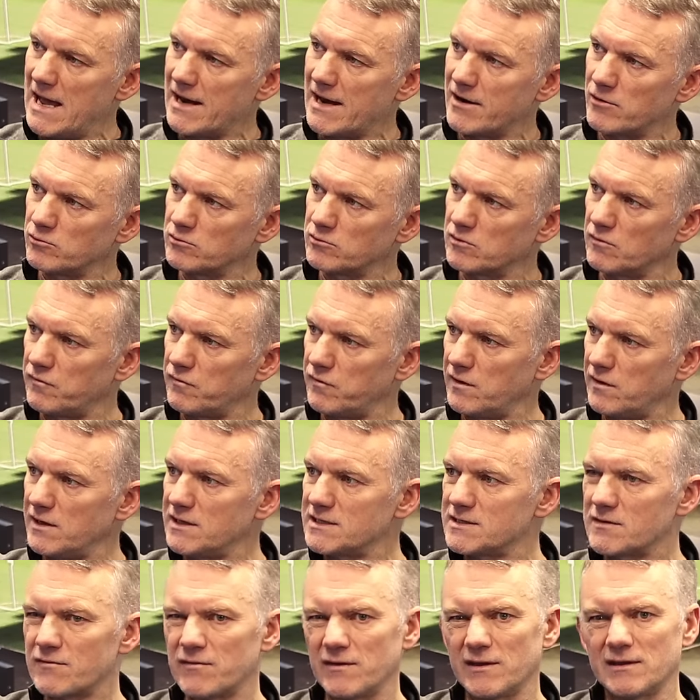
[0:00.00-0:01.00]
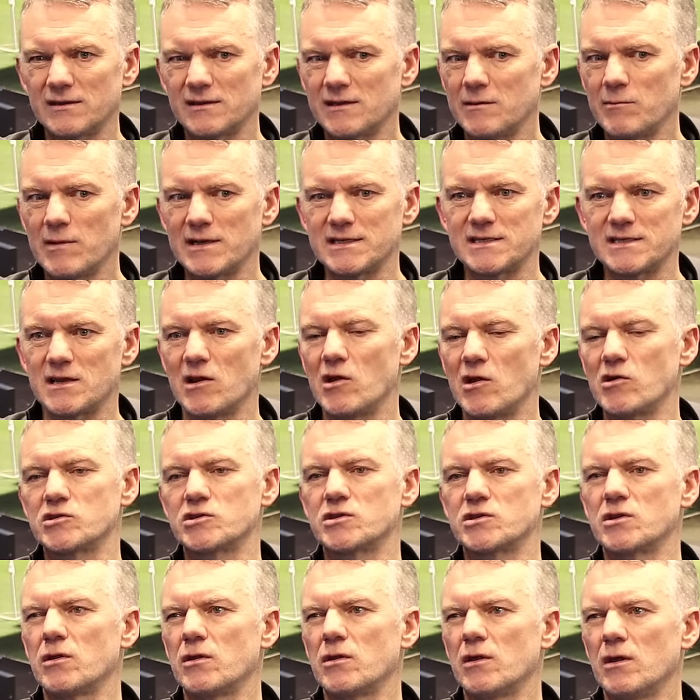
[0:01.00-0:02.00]
defeats. I think they might have
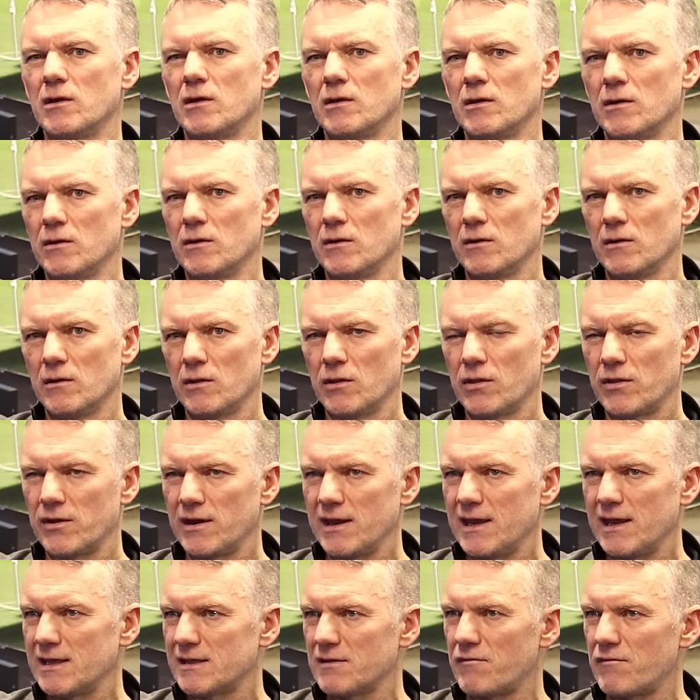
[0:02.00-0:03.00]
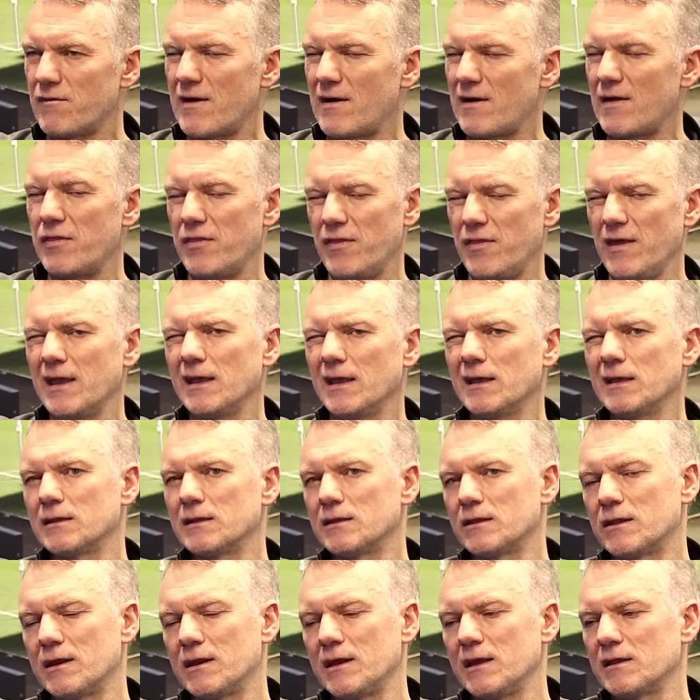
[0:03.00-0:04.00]
lost three of
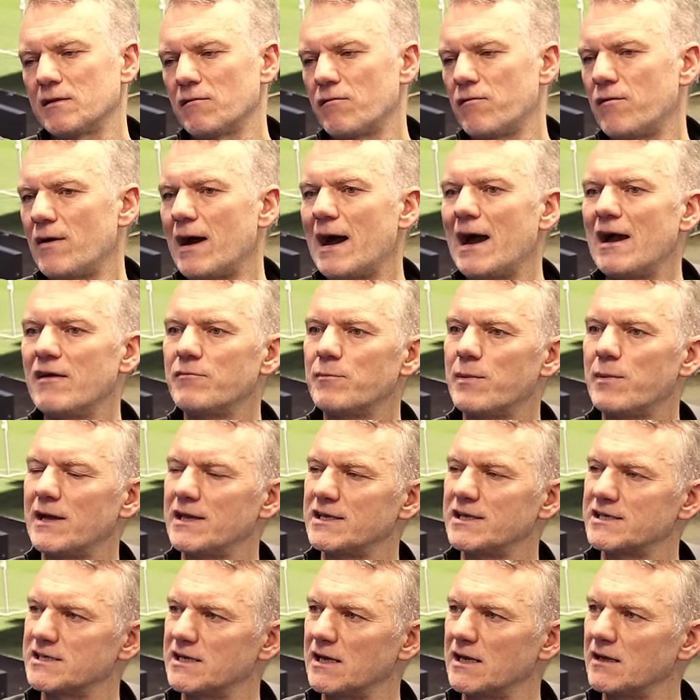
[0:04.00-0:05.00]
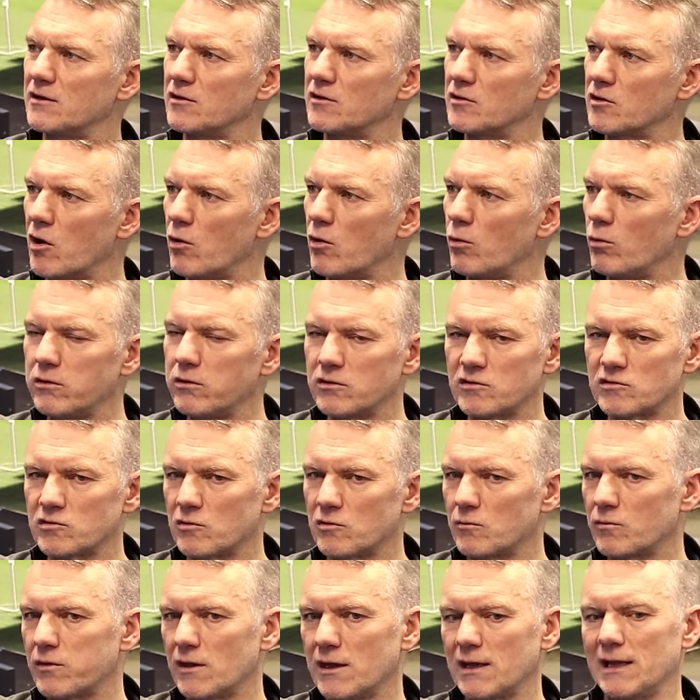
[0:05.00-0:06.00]
the five by a single goal,
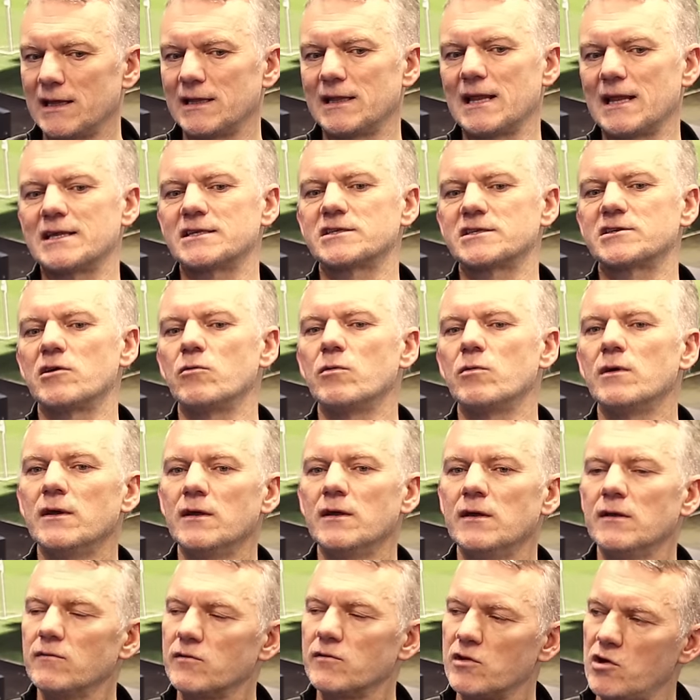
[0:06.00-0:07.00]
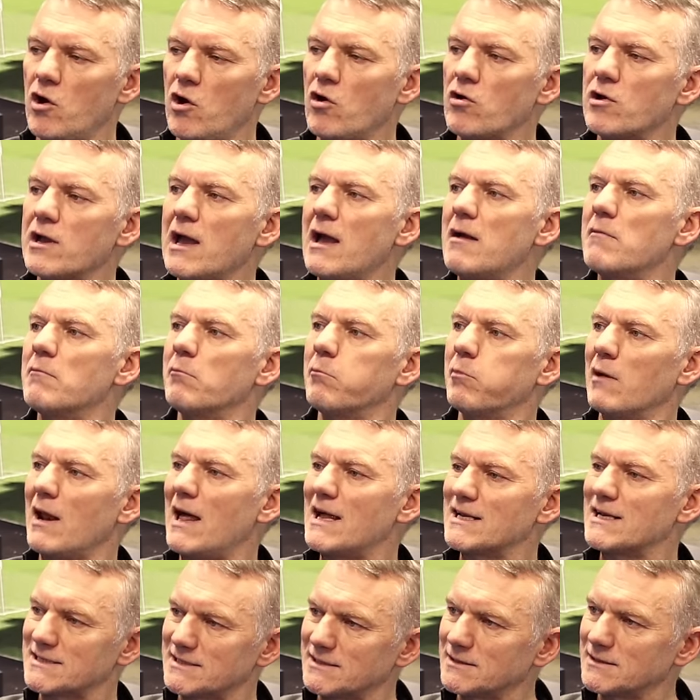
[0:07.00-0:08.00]
something like that. So they're not getting
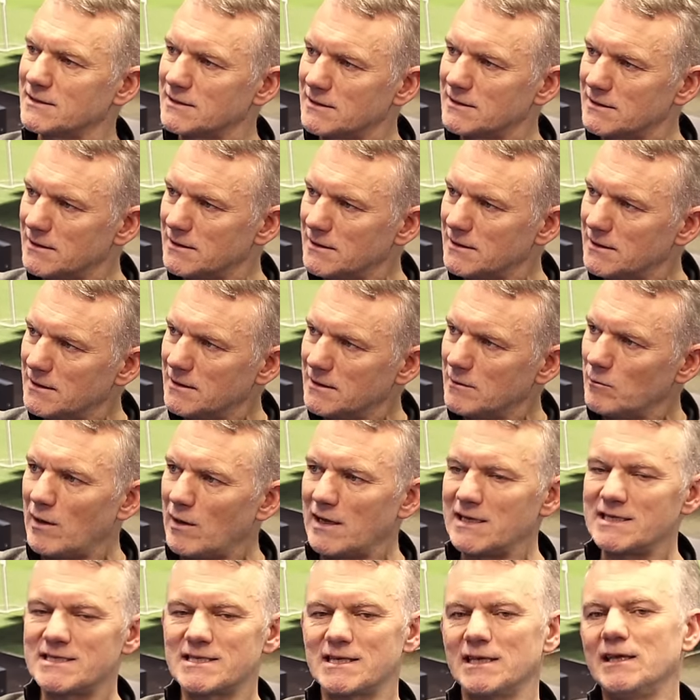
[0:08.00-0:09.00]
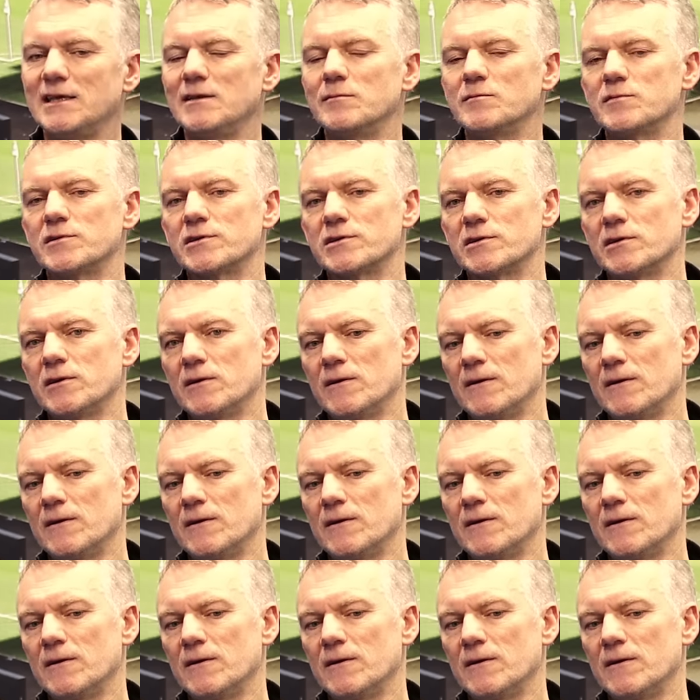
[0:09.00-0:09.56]
blasted by teams.